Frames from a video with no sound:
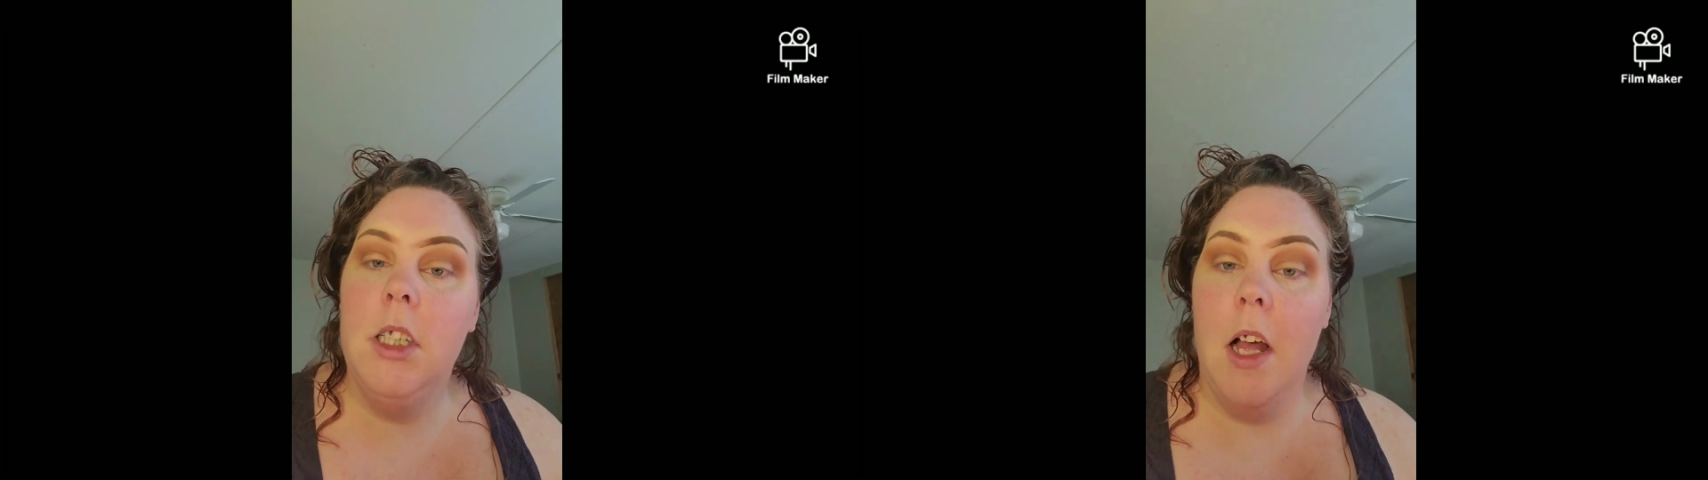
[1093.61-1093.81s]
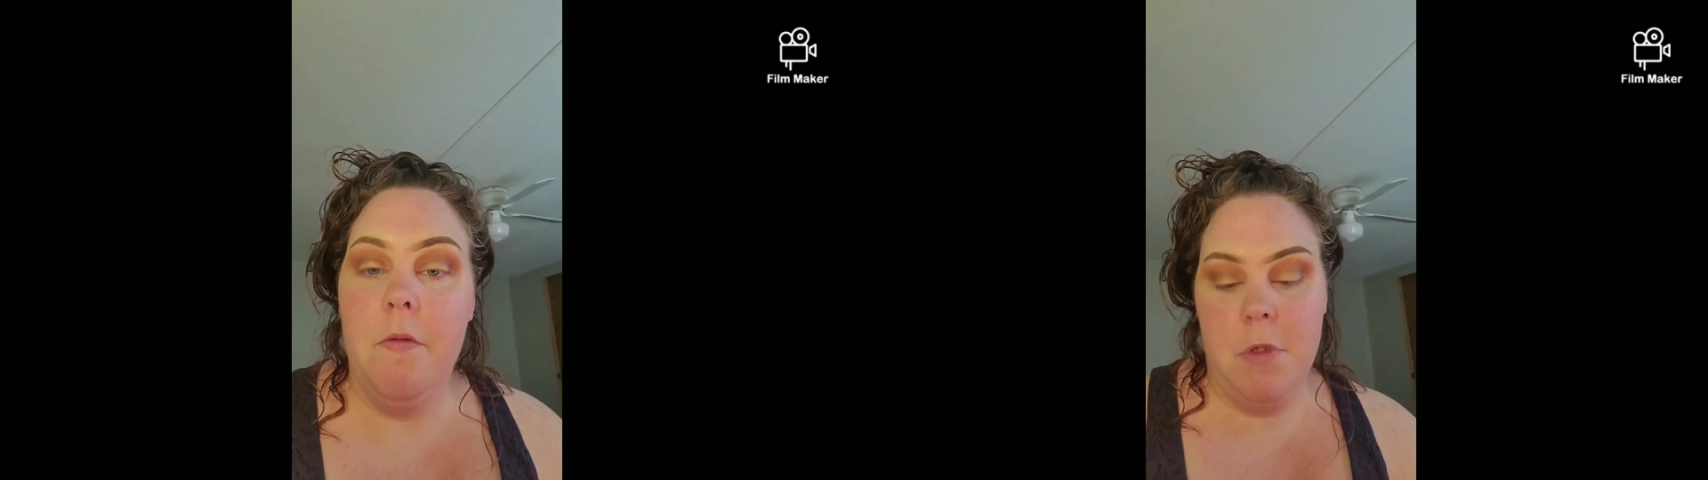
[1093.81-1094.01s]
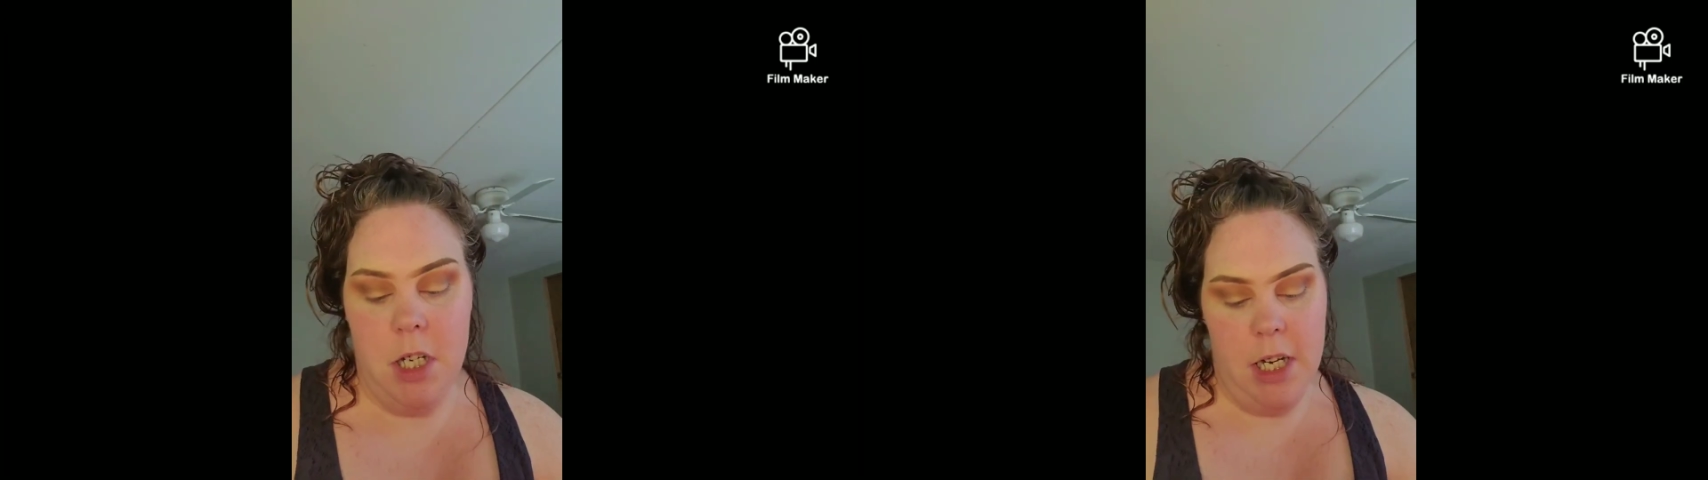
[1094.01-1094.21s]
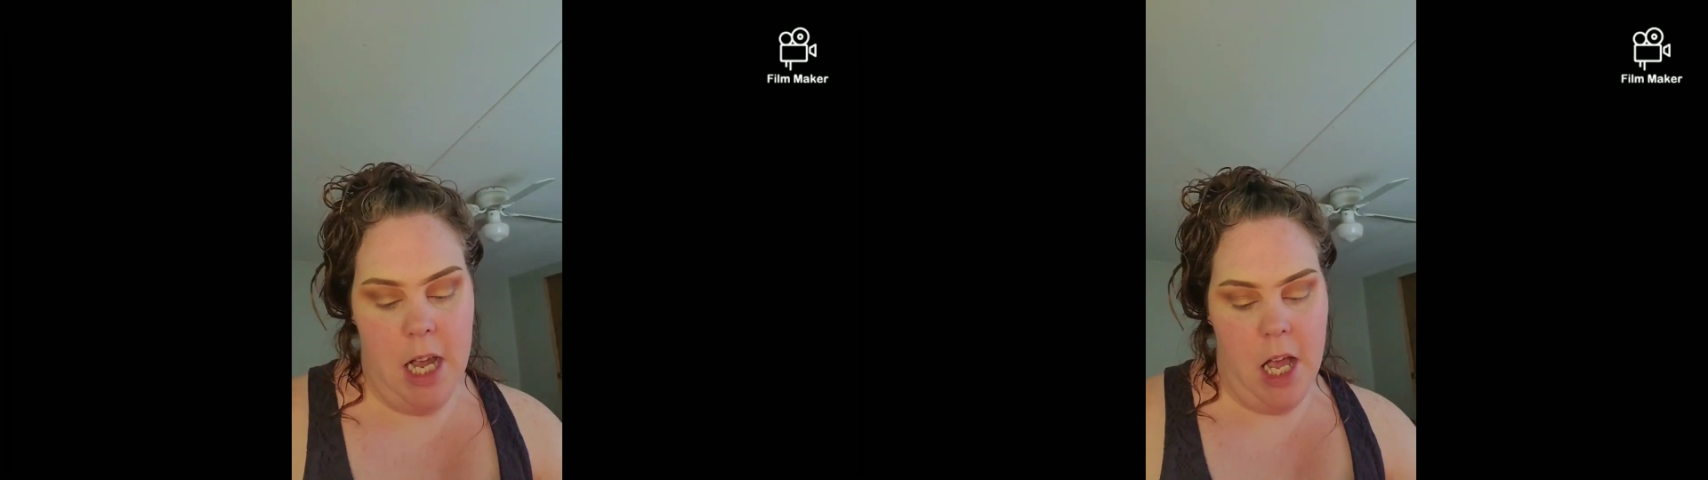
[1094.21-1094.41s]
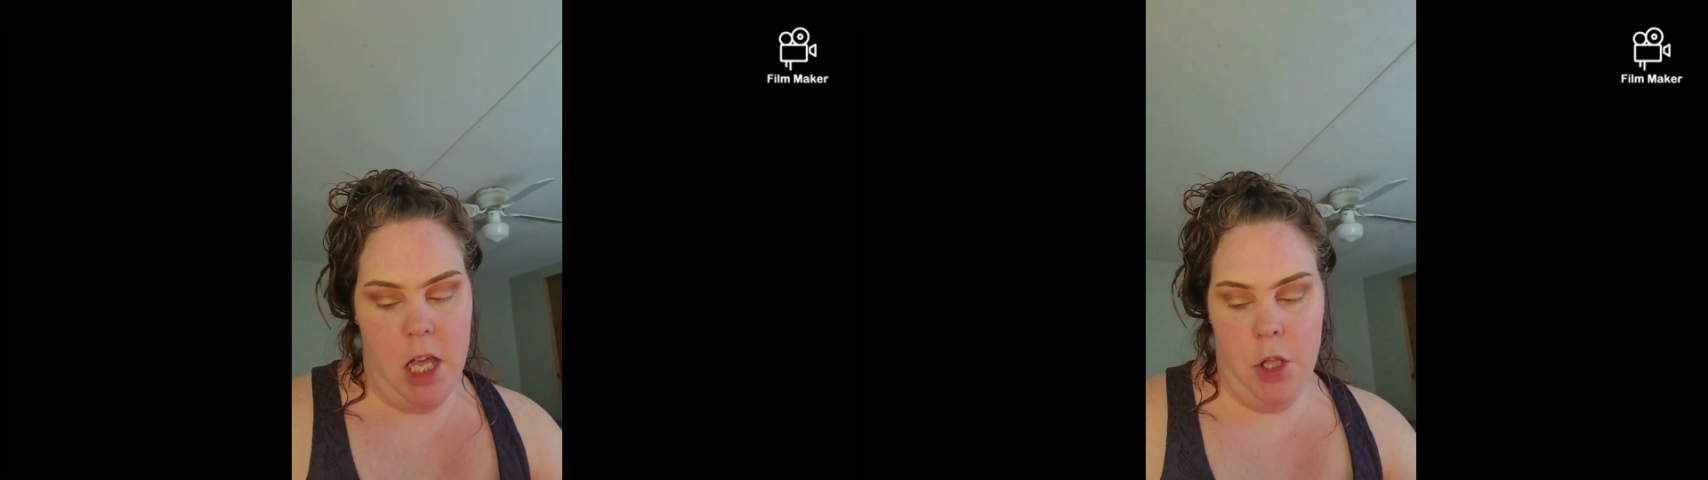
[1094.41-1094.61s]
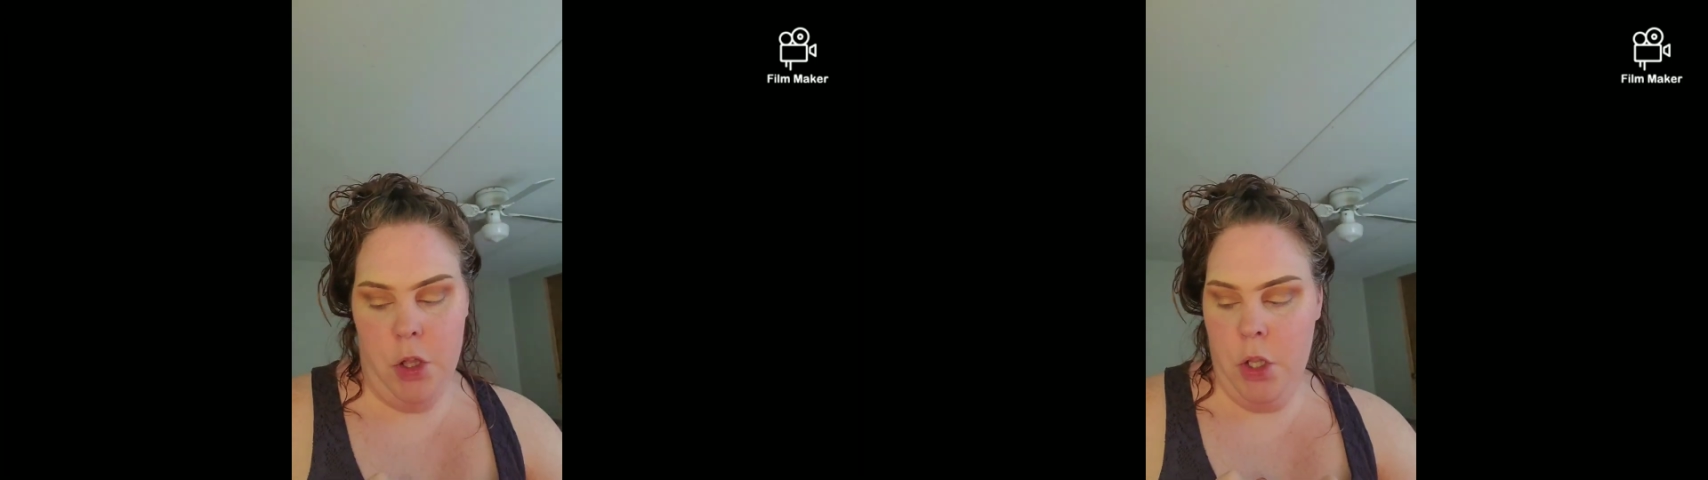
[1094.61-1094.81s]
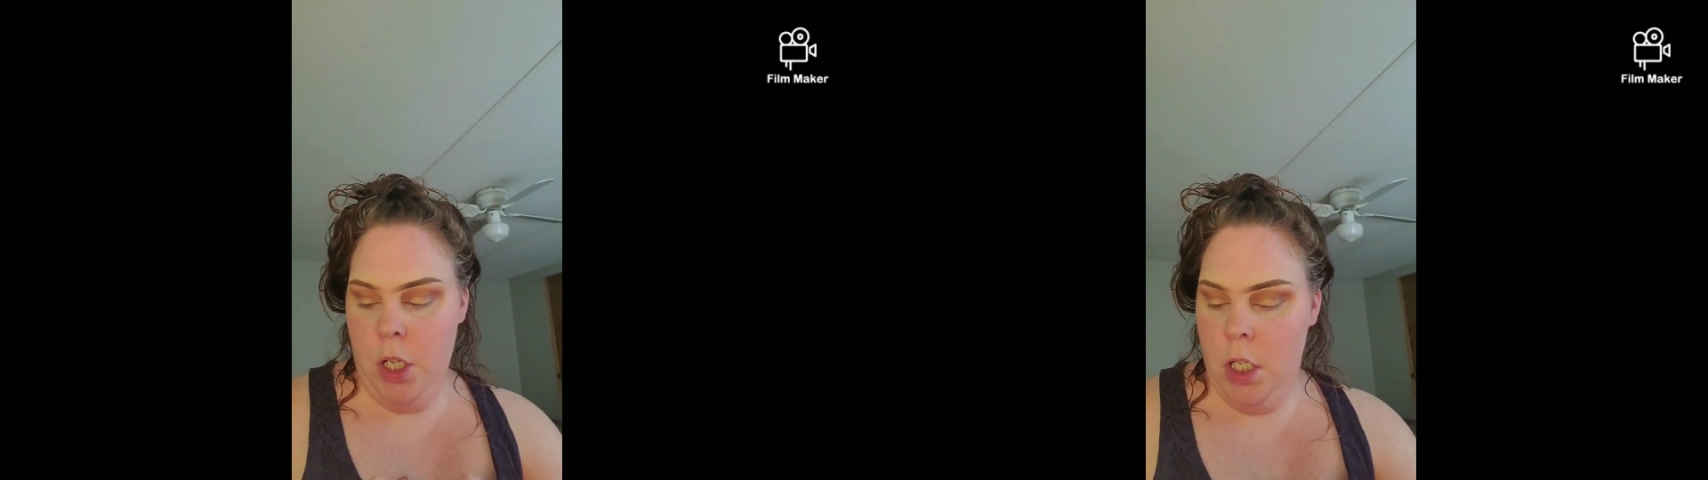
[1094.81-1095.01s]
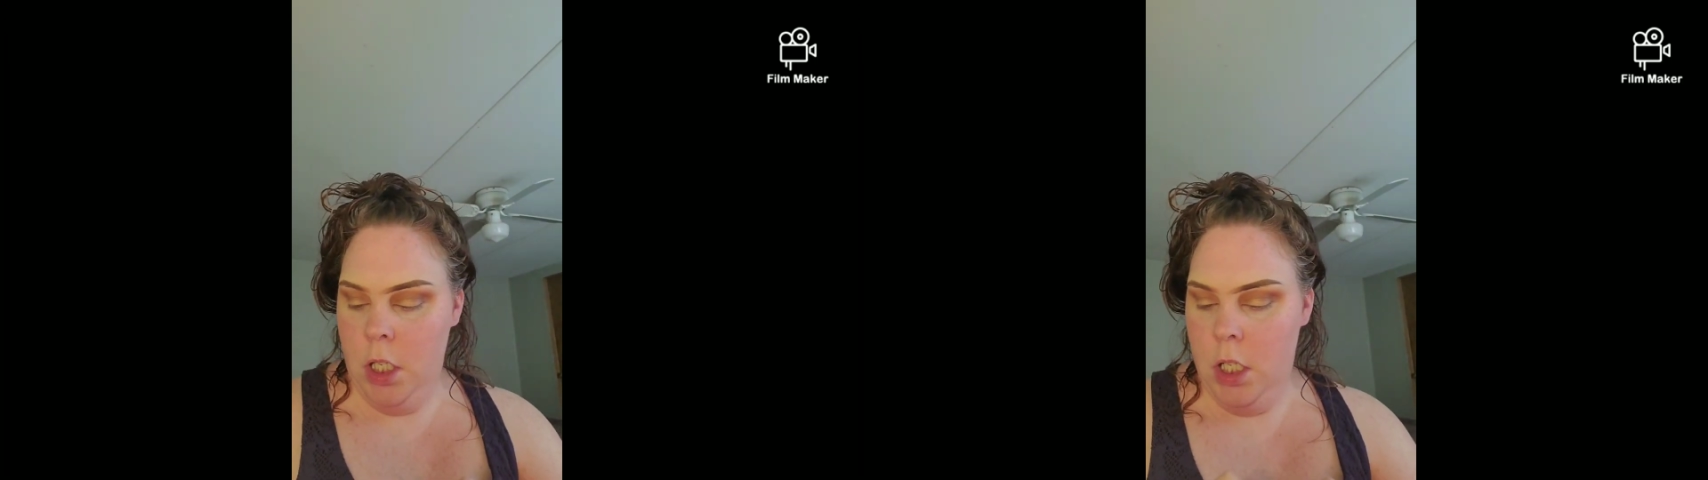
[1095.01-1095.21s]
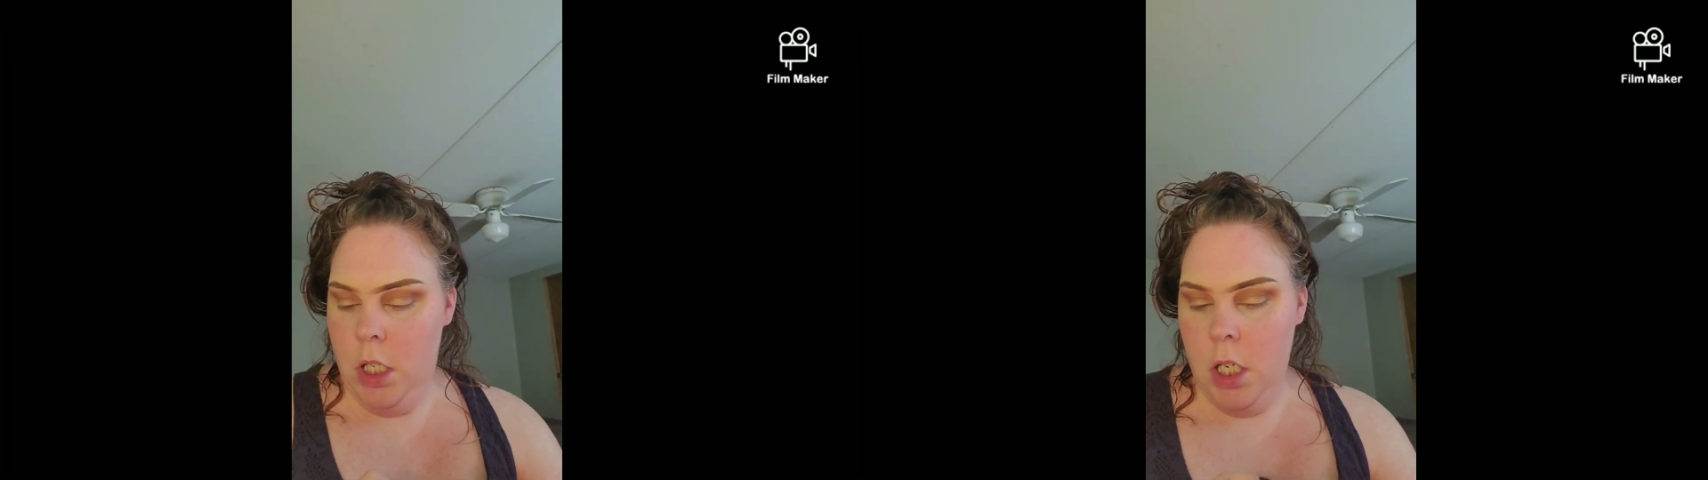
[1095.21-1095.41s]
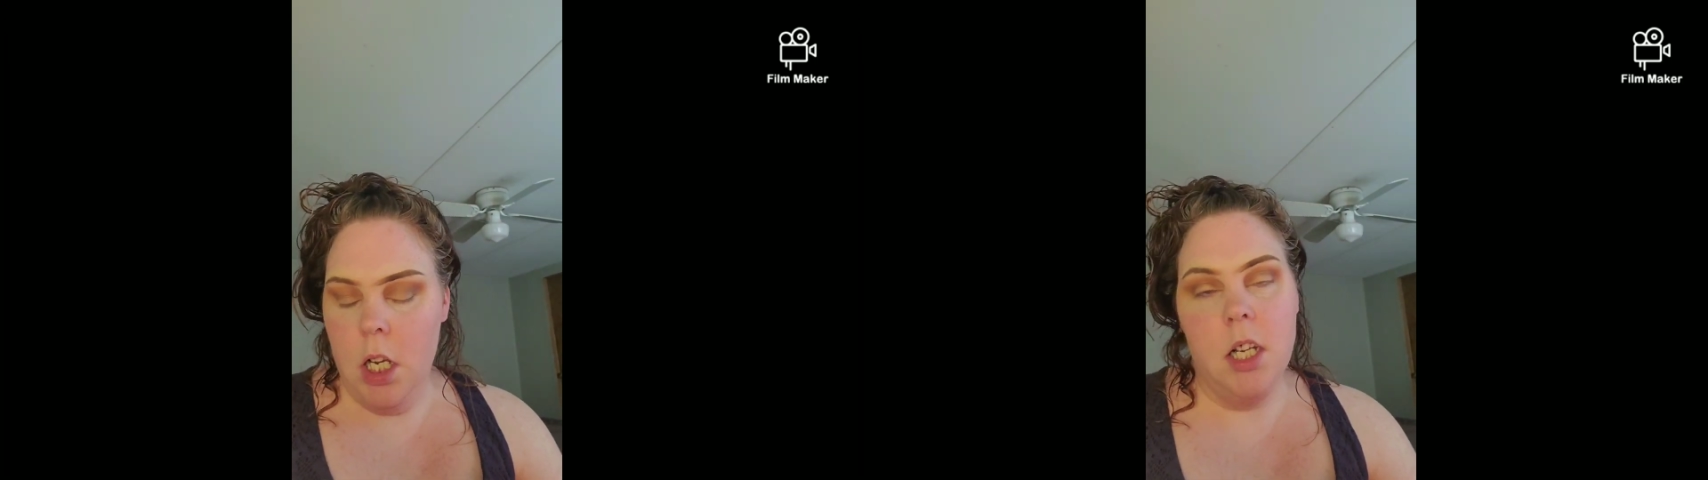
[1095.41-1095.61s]
Love them to death.
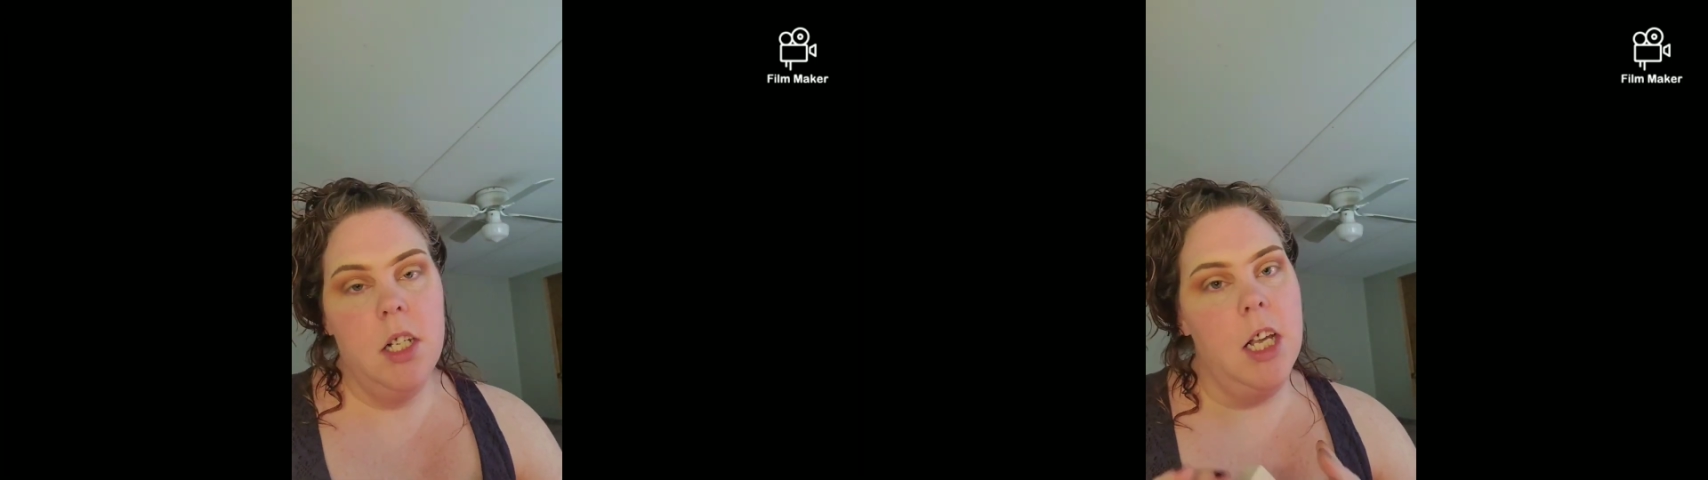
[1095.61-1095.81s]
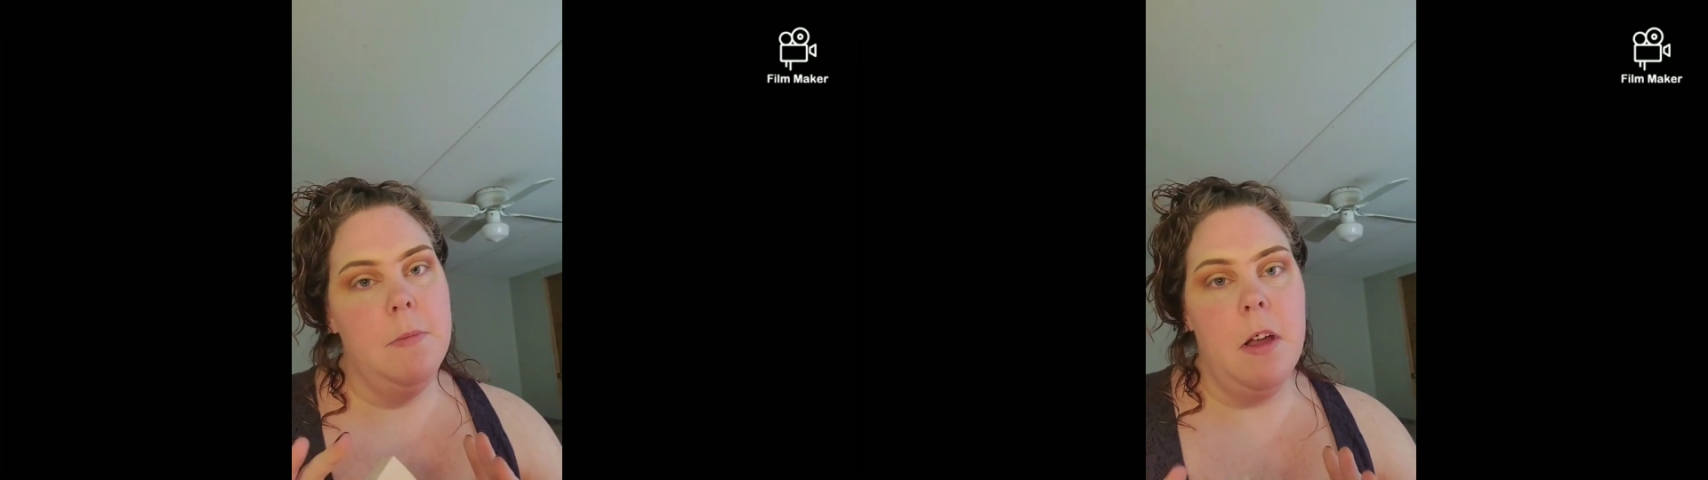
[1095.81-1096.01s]
It's